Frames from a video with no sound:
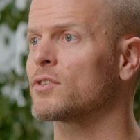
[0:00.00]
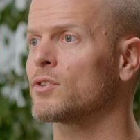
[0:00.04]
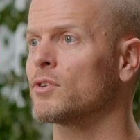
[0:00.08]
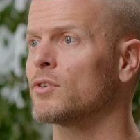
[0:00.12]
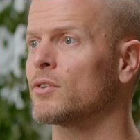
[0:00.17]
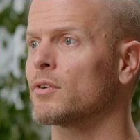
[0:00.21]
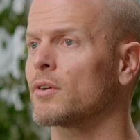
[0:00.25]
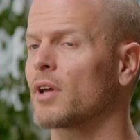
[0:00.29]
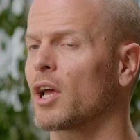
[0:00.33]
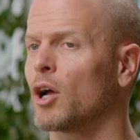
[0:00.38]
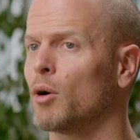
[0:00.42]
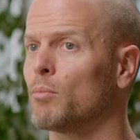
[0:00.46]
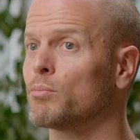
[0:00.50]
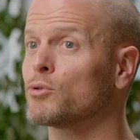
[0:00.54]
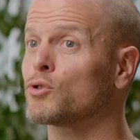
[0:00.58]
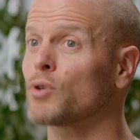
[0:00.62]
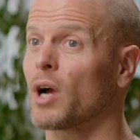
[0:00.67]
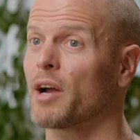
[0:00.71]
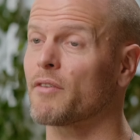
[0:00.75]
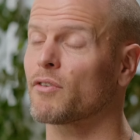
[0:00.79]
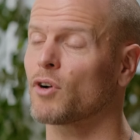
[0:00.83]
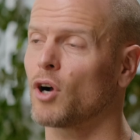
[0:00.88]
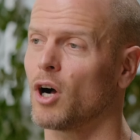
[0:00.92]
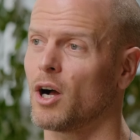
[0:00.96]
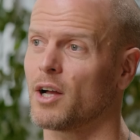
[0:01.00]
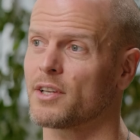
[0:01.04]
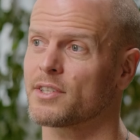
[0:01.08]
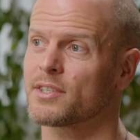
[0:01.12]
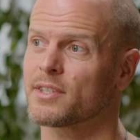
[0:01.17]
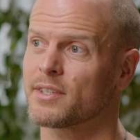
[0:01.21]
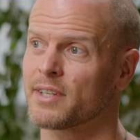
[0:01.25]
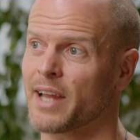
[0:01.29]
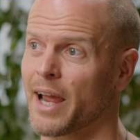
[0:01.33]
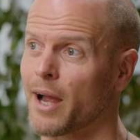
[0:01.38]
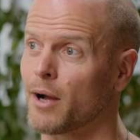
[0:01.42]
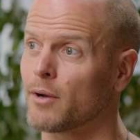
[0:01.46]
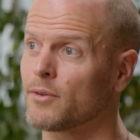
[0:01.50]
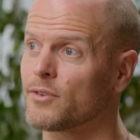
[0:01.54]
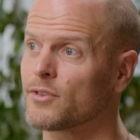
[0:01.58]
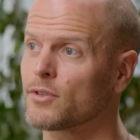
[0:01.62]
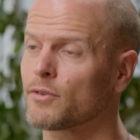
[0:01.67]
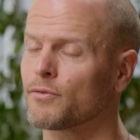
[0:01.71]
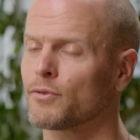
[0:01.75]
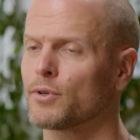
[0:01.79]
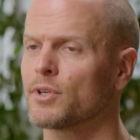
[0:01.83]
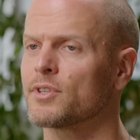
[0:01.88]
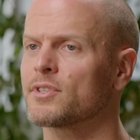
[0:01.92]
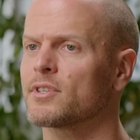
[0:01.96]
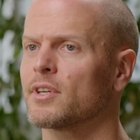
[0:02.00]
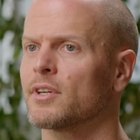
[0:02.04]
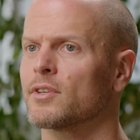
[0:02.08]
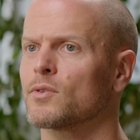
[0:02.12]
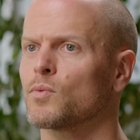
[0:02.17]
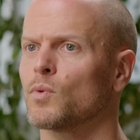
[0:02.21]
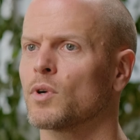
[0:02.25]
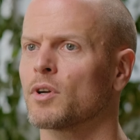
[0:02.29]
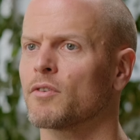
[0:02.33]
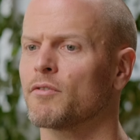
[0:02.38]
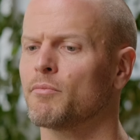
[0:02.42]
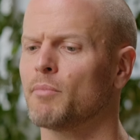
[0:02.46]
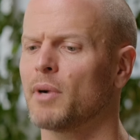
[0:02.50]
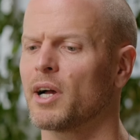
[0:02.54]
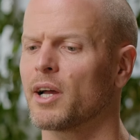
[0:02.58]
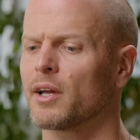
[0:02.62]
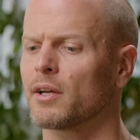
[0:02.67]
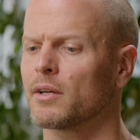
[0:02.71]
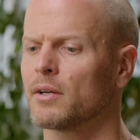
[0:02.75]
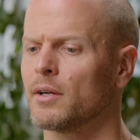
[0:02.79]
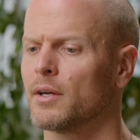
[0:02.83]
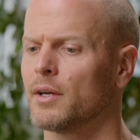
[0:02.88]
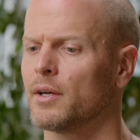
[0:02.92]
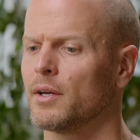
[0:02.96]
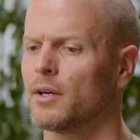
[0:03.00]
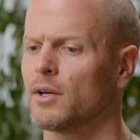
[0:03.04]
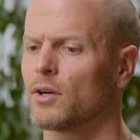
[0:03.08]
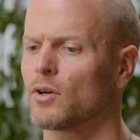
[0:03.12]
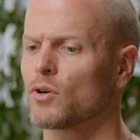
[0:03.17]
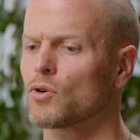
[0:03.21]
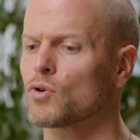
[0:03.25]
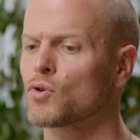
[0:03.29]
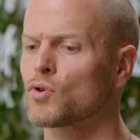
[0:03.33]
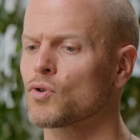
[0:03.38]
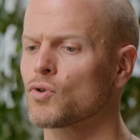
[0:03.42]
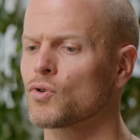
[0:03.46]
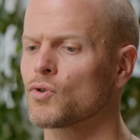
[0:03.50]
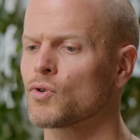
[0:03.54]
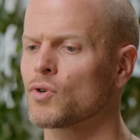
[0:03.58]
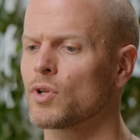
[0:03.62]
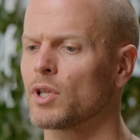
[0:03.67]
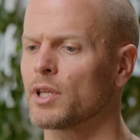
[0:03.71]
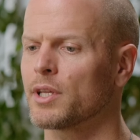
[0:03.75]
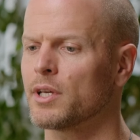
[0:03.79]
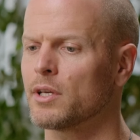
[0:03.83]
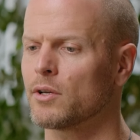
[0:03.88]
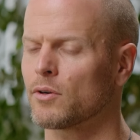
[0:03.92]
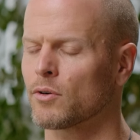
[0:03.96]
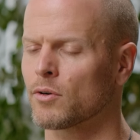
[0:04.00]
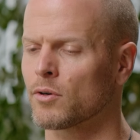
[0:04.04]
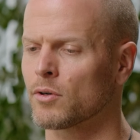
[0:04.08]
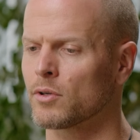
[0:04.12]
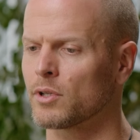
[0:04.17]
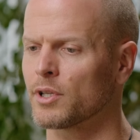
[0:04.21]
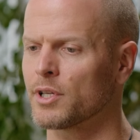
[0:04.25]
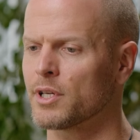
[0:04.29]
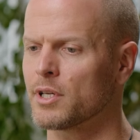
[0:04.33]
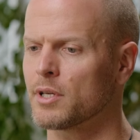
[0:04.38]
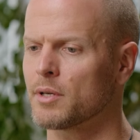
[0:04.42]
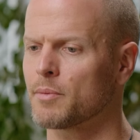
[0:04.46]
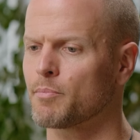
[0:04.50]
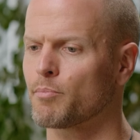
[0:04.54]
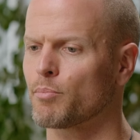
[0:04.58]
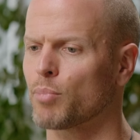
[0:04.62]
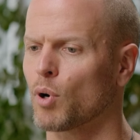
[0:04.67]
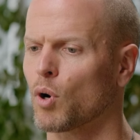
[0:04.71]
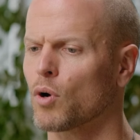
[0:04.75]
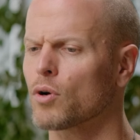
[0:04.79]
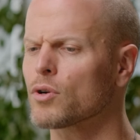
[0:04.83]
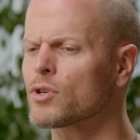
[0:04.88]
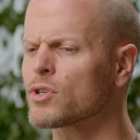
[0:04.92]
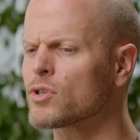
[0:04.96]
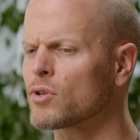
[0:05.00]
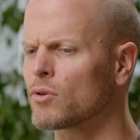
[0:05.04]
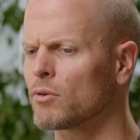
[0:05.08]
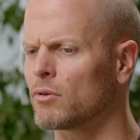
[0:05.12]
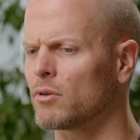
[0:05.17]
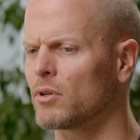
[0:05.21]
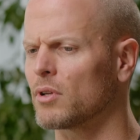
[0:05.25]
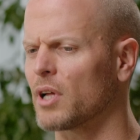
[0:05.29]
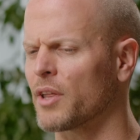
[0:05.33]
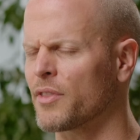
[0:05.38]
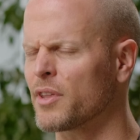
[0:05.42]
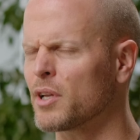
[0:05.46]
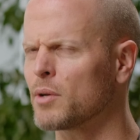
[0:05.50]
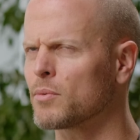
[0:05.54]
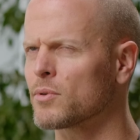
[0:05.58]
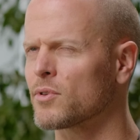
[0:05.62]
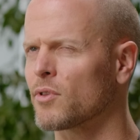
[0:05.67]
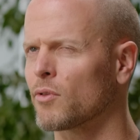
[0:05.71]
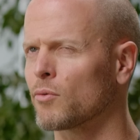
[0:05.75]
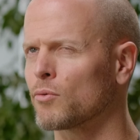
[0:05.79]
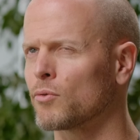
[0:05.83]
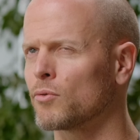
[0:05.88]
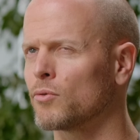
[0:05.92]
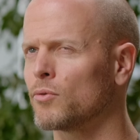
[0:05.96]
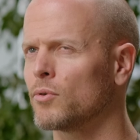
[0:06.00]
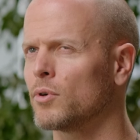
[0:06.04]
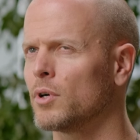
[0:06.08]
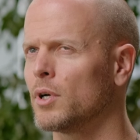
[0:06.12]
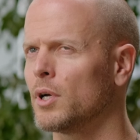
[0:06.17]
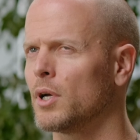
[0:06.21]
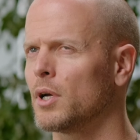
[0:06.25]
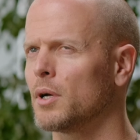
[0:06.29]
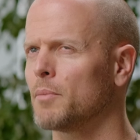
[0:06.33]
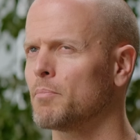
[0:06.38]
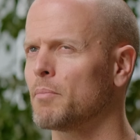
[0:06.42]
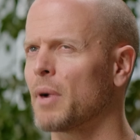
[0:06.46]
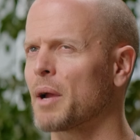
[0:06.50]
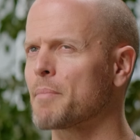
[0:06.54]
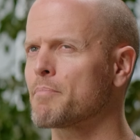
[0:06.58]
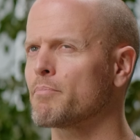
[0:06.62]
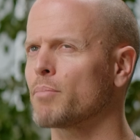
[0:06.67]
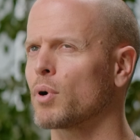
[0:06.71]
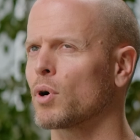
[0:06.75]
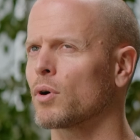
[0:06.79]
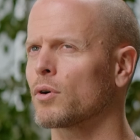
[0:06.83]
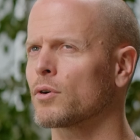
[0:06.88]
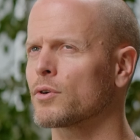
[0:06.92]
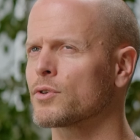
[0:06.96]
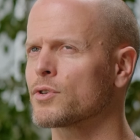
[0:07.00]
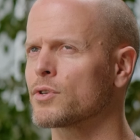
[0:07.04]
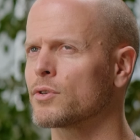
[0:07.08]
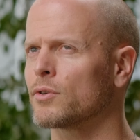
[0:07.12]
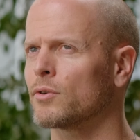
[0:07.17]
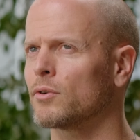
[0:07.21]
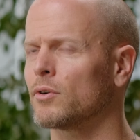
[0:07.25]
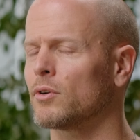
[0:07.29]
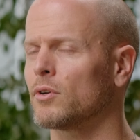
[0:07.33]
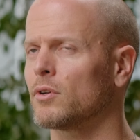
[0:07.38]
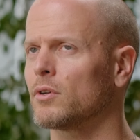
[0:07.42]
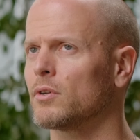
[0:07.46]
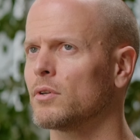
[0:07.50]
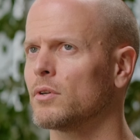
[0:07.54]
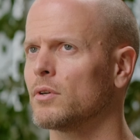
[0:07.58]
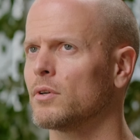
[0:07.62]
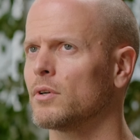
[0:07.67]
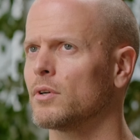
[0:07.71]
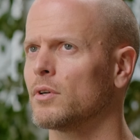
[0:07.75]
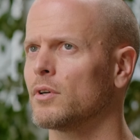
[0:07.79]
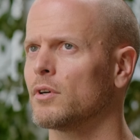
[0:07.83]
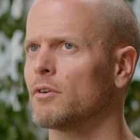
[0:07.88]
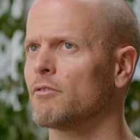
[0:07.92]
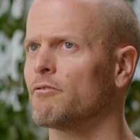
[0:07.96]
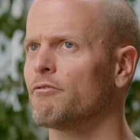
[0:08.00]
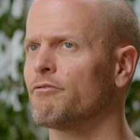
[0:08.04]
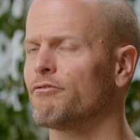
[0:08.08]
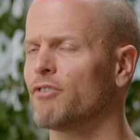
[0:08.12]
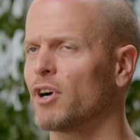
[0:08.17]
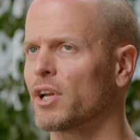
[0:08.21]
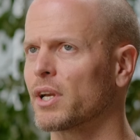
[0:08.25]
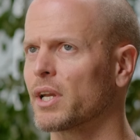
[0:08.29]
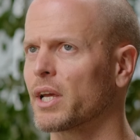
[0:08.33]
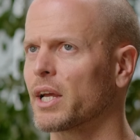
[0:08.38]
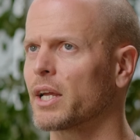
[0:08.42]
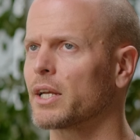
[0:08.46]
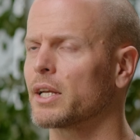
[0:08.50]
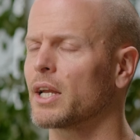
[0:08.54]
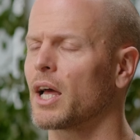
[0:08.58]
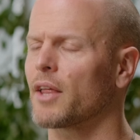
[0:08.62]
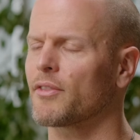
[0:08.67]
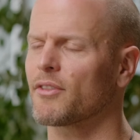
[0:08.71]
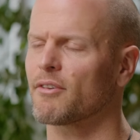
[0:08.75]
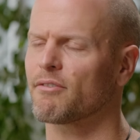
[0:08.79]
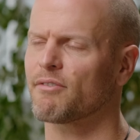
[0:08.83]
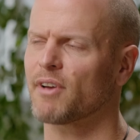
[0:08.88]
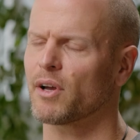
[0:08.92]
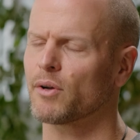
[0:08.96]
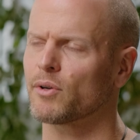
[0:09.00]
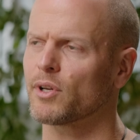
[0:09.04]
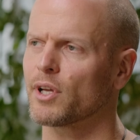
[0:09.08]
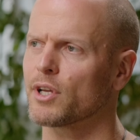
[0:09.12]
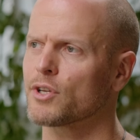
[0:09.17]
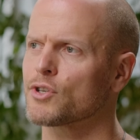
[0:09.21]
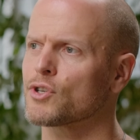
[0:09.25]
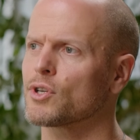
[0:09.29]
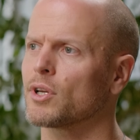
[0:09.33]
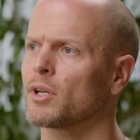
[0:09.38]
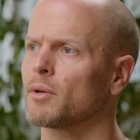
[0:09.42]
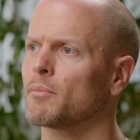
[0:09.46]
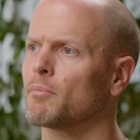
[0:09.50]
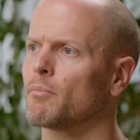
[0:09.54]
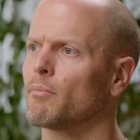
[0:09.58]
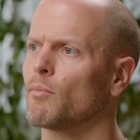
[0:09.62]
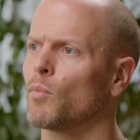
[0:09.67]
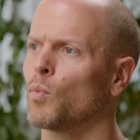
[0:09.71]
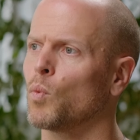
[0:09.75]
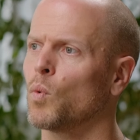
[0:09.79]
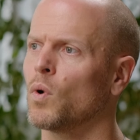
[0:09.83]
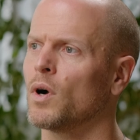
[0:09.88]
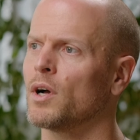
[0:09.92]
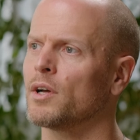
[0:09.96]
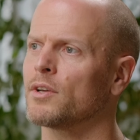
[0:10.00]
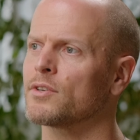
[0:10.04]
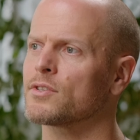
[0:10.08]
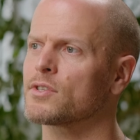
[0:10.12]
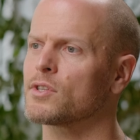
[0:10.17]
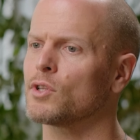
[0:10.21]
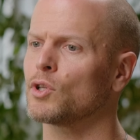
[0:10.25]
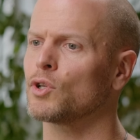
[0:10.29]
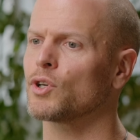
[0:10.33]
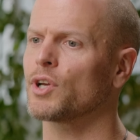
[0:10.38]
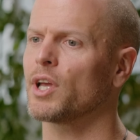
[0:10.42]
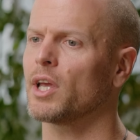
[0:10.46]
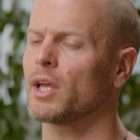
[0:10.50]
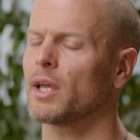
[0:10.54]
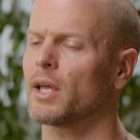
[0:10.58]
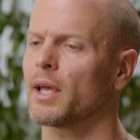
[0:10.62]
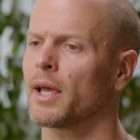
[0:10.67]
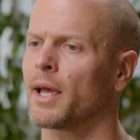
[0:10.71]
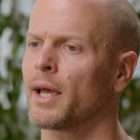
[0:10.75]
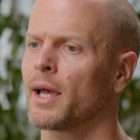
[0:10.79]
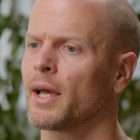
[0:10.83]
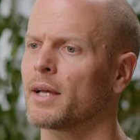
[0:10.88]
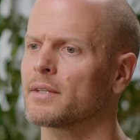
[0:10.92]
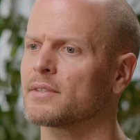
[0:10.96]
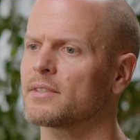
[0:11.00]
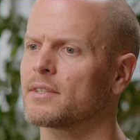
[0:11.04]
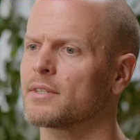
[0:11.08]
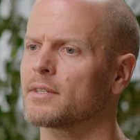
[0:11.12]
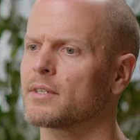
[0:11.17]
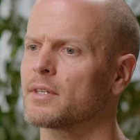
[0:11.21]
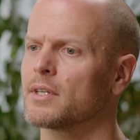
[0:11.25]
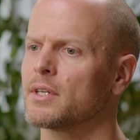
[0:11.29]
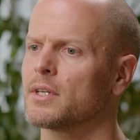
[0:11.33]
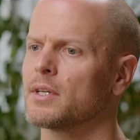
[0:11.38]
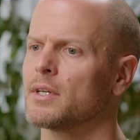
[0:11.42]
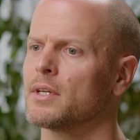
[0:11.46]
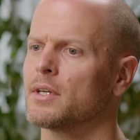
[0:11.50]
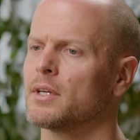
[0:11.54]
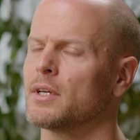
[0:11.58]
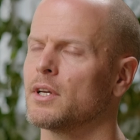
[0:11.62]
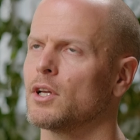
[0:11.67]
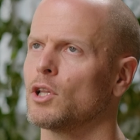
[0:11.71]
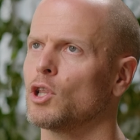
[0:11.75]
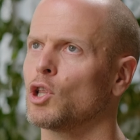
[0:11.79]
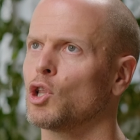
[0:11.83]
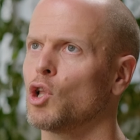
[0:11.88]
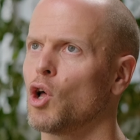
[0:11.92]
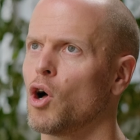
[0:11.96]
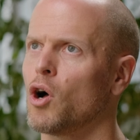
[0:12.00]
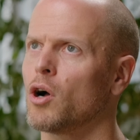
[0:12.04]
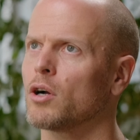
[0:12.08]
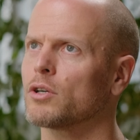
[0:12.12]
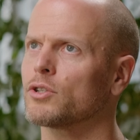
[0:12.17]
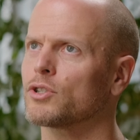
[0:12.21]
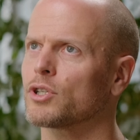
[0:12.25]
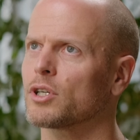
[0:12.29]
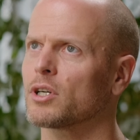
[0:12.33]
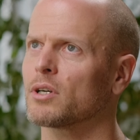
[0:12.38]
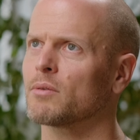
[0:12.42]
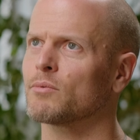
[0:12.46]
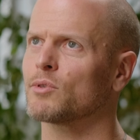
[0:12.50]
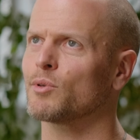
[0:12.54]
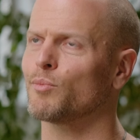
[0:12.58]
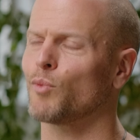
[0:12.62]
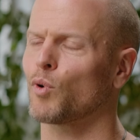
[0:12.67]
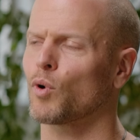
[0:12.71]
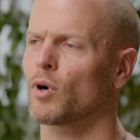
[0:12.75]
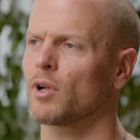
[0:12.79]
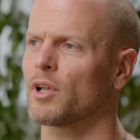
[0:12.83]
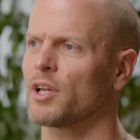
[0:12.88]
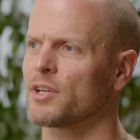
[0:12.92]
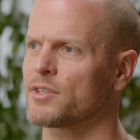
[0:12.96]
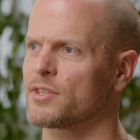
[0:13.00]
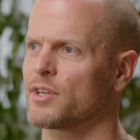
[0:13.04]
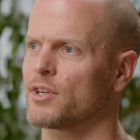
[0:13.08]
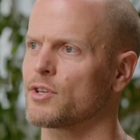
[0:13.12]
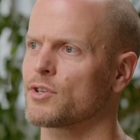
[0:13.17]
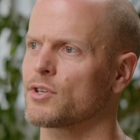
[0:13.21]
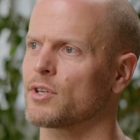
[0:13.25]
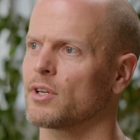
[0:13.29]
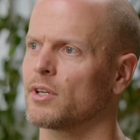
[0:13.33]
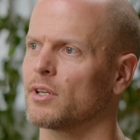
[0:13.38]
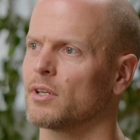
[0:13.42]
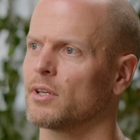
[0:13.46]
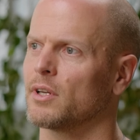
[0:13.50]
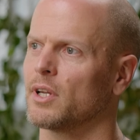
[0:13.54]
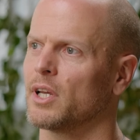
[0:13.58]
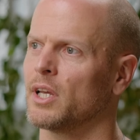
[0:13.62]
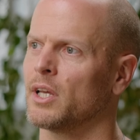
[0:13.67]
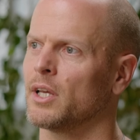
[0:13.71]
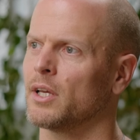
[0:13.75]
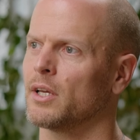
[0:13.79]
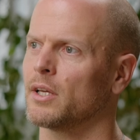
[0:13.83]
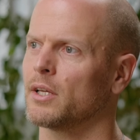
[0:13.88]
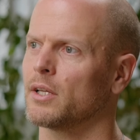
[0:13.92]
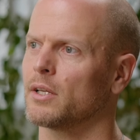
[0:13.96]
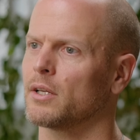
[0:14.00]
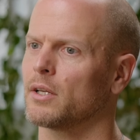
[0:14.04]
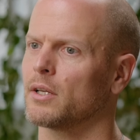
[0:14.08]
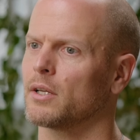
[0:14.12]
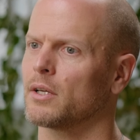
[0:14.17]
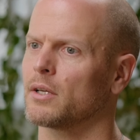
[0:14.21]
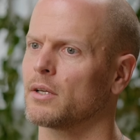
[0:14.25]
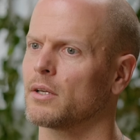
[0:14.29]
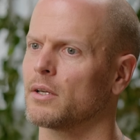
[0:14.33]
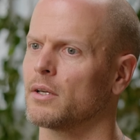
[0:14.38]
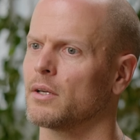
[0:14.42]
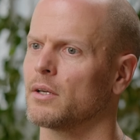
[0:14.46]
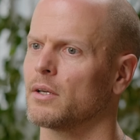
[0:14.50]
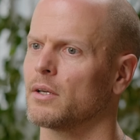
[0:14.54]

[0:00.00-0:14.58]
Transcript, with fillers: to help drive costs down. So, for instance, one of my early, early personal, I think it was through my personal funding and not the foundation, was looking at long term demoralization in